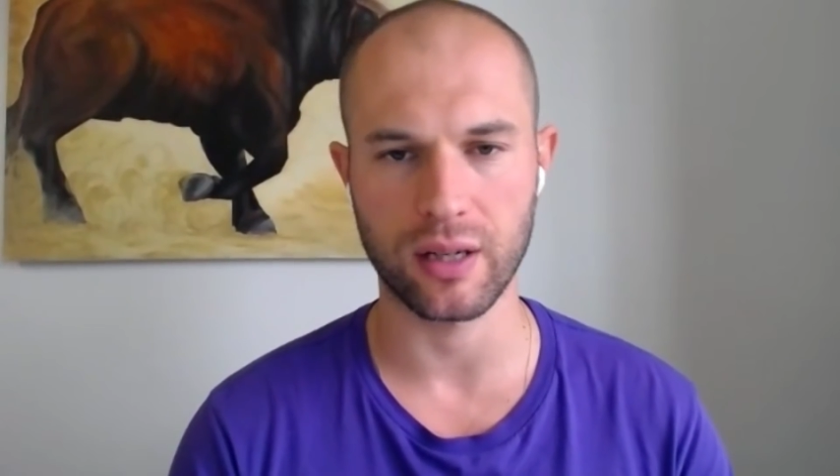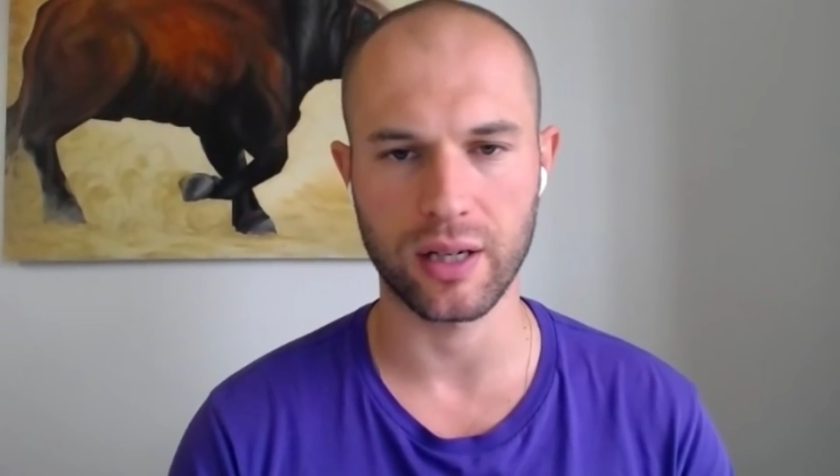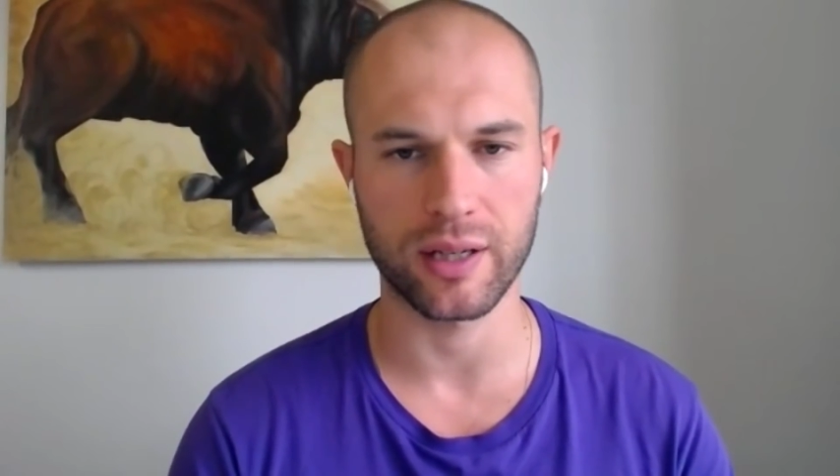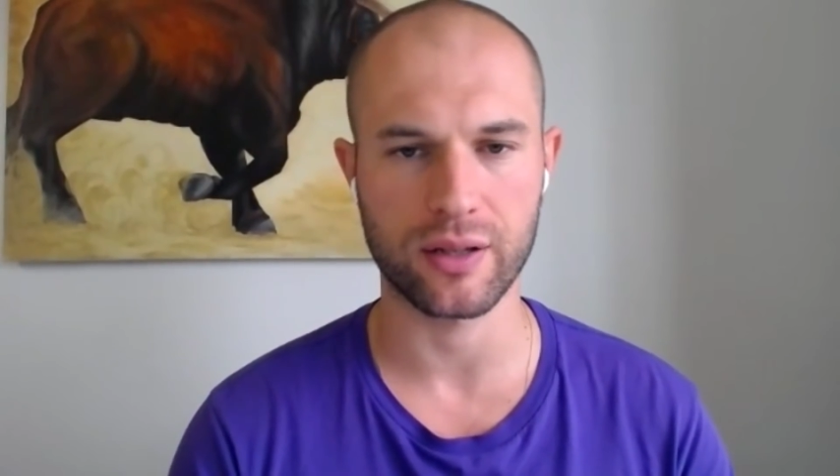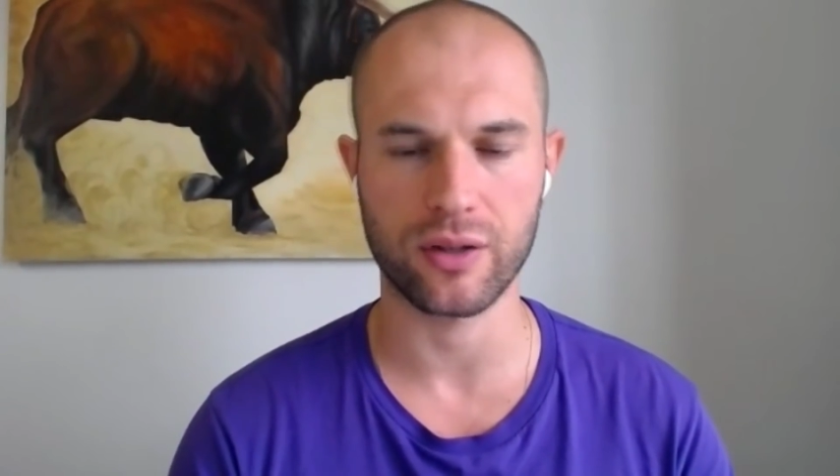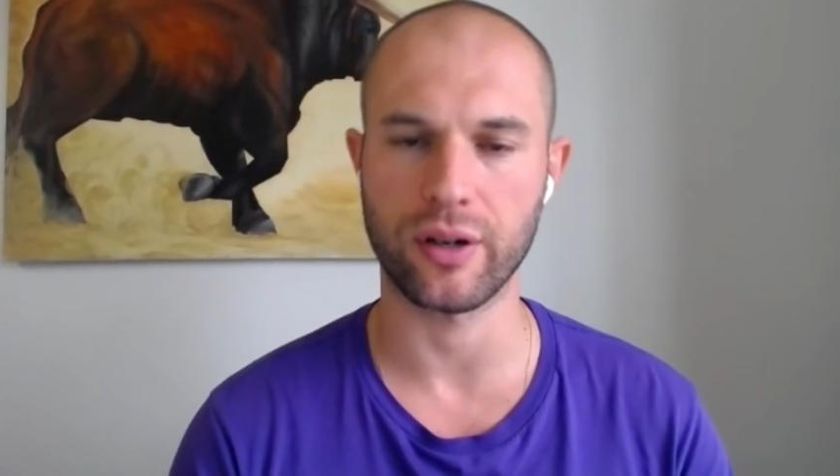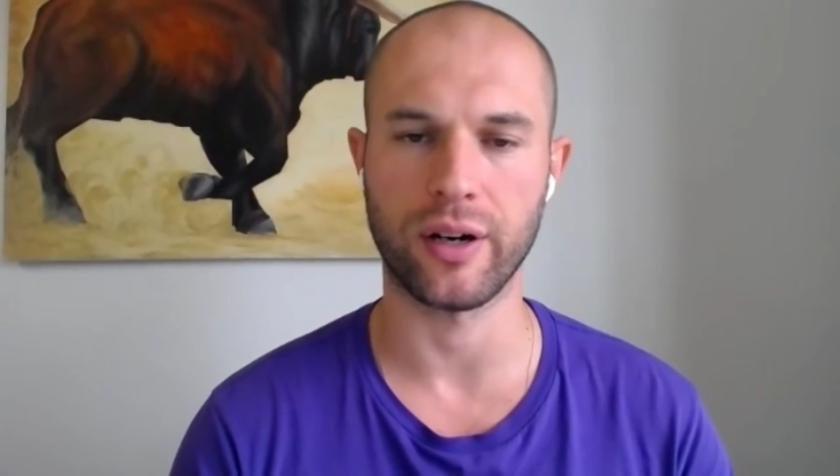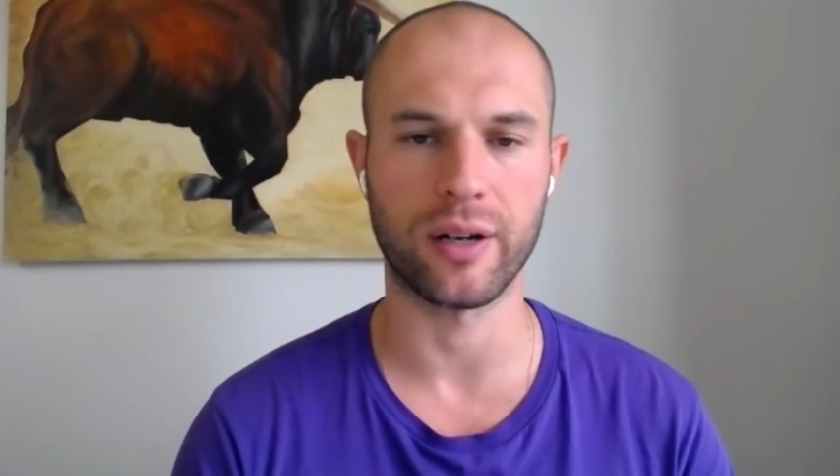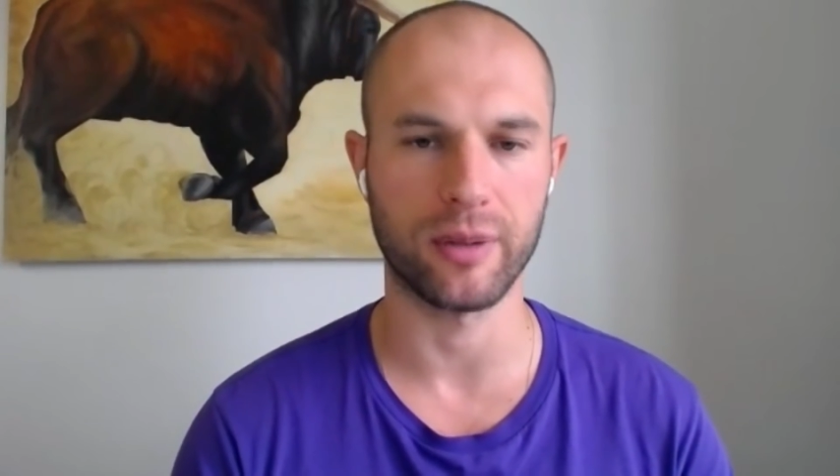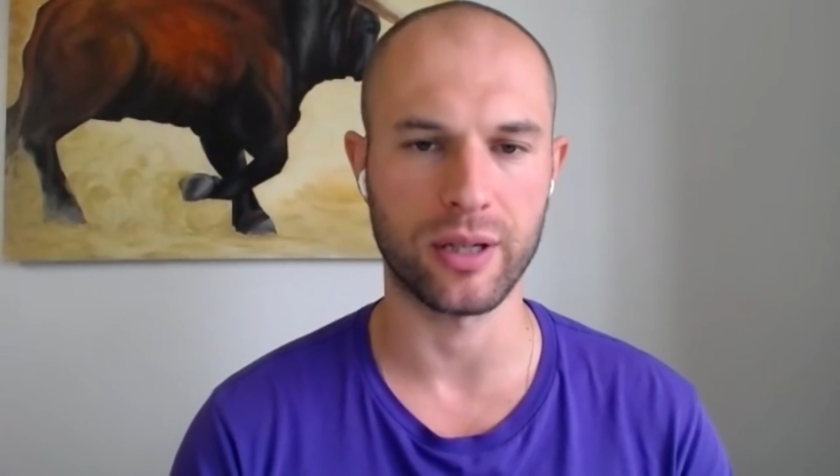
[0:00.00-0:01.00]
guys
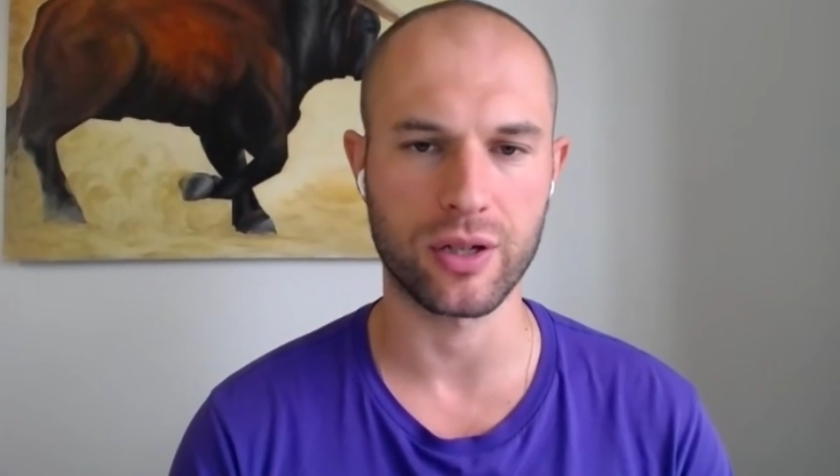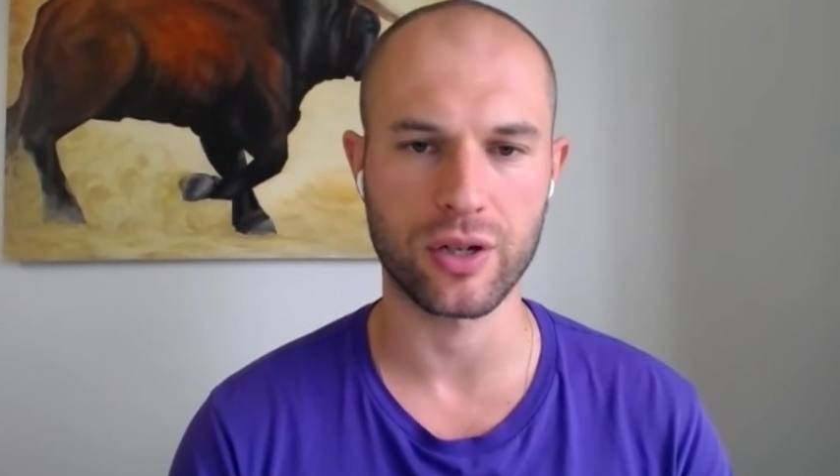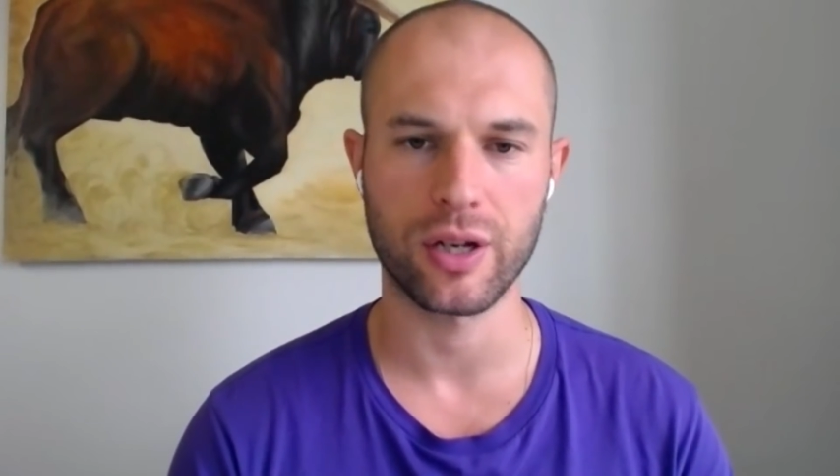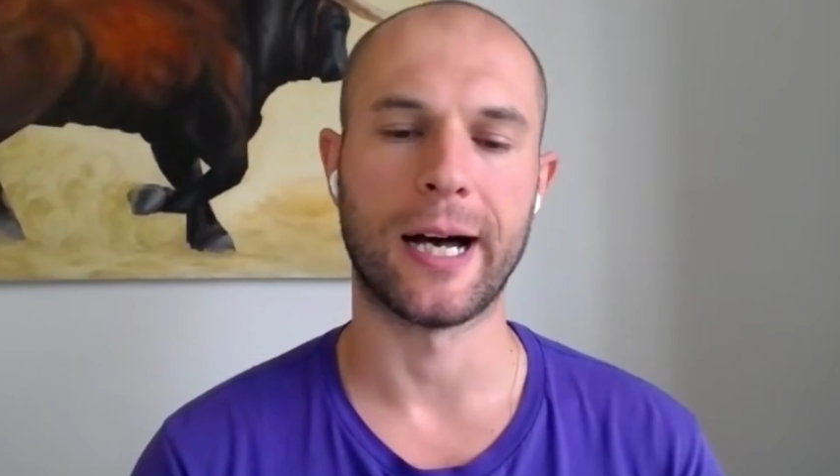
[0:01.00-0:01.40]
on a beach,